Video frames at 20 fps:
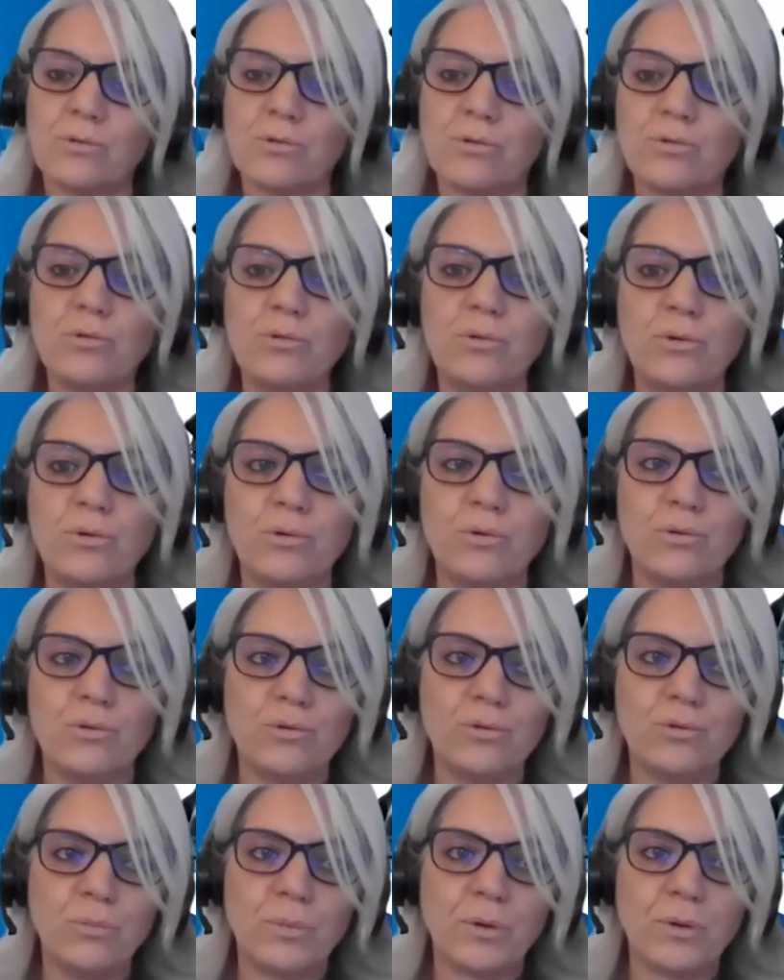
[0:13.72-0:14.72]

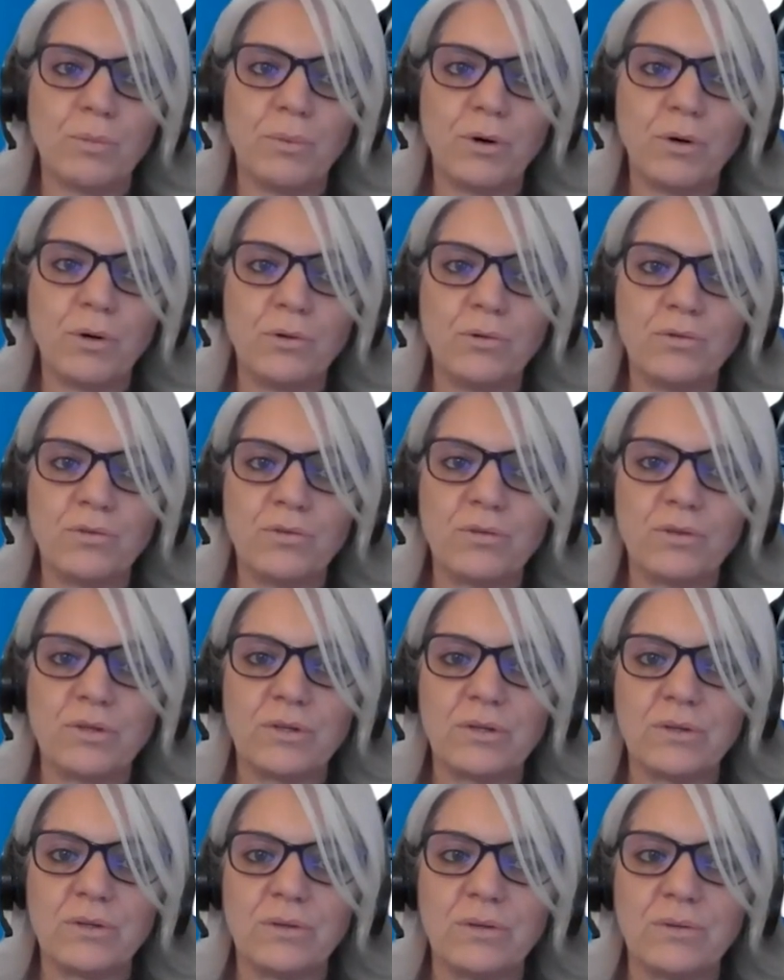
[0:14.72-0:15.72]
to propose
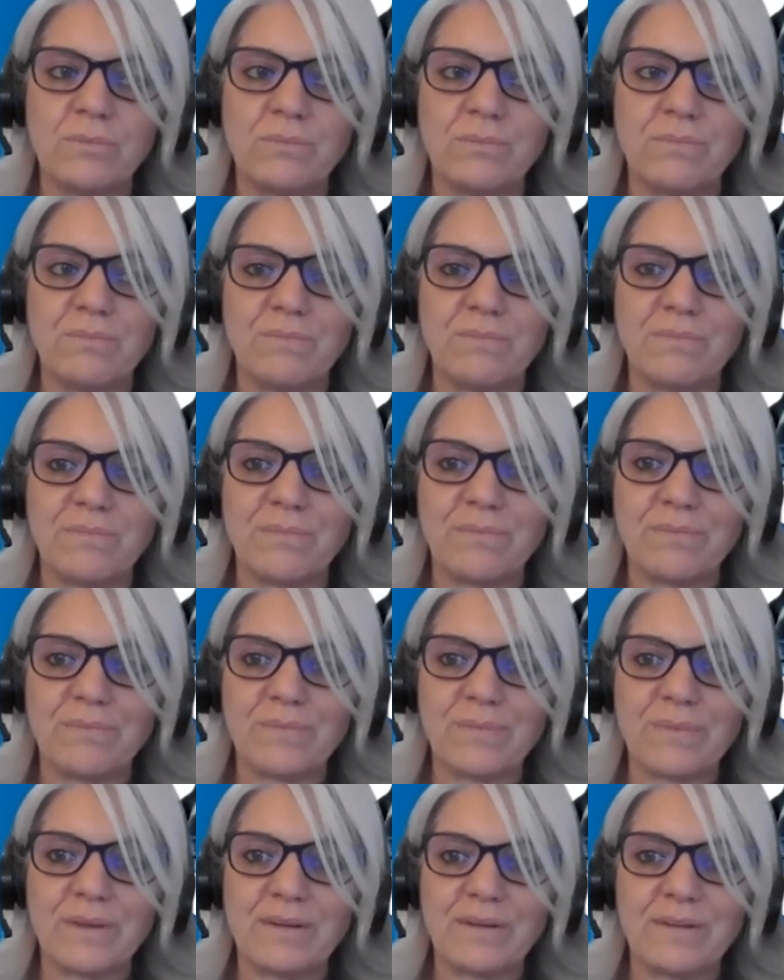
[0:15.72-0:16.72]
the
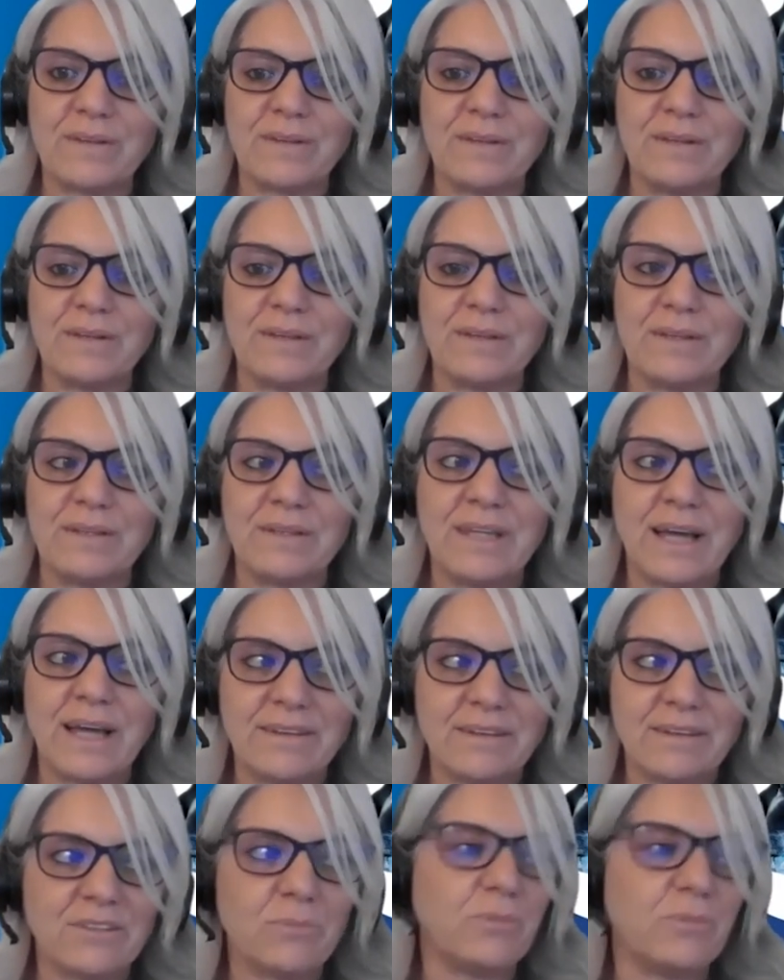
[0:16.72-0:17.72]

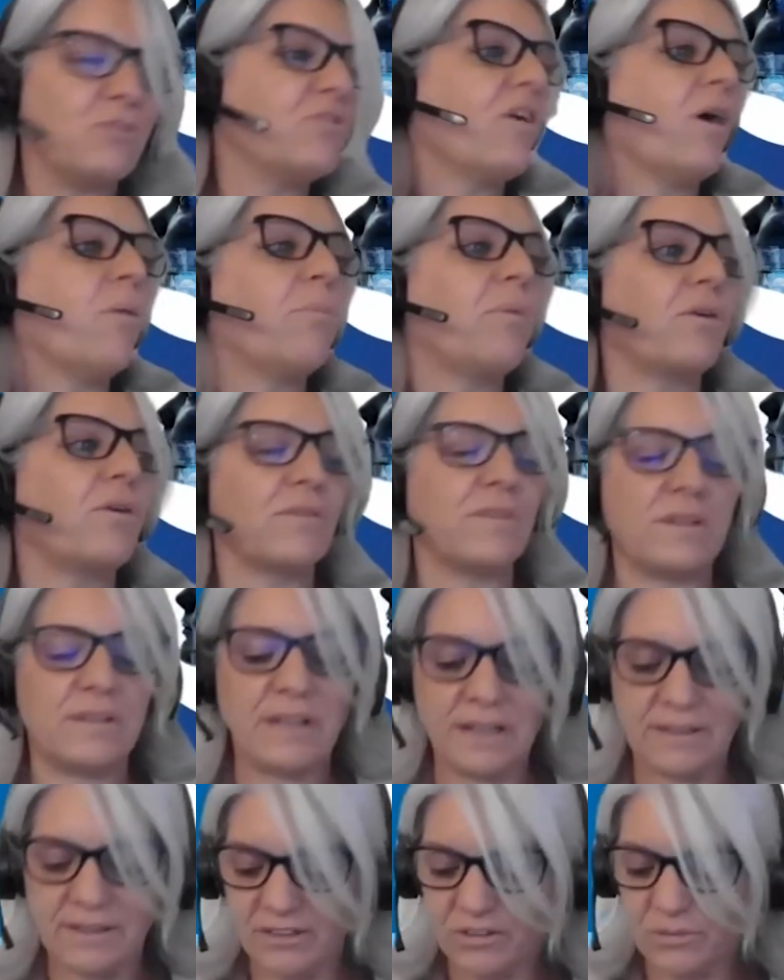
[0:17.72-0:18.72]
data, to support the
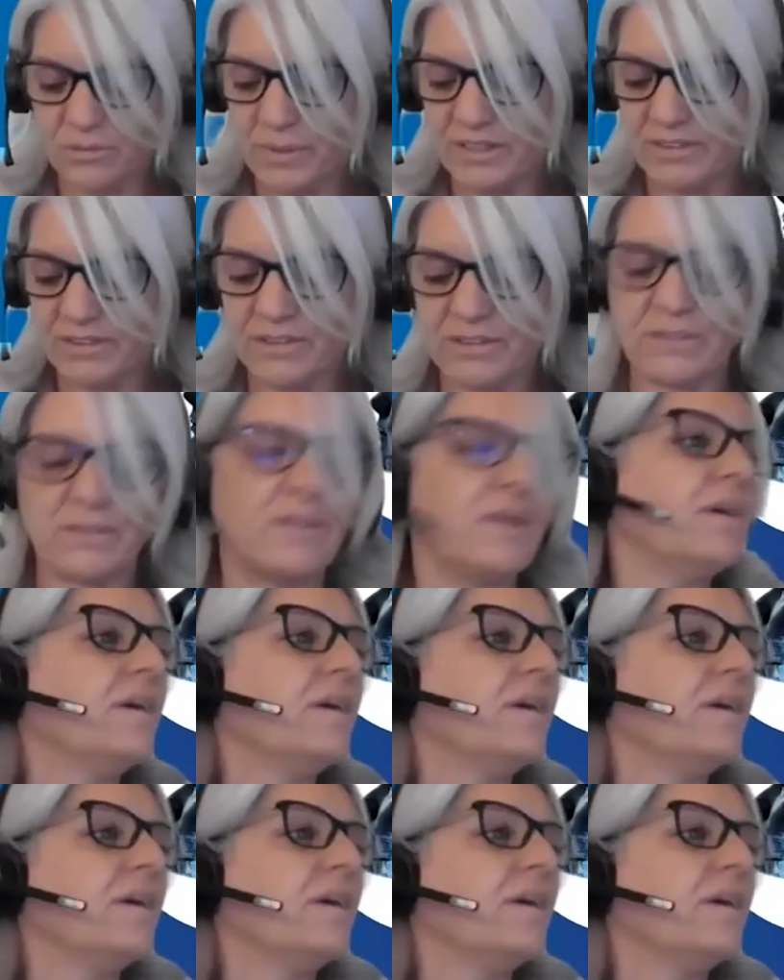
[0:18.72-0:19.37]
data spaces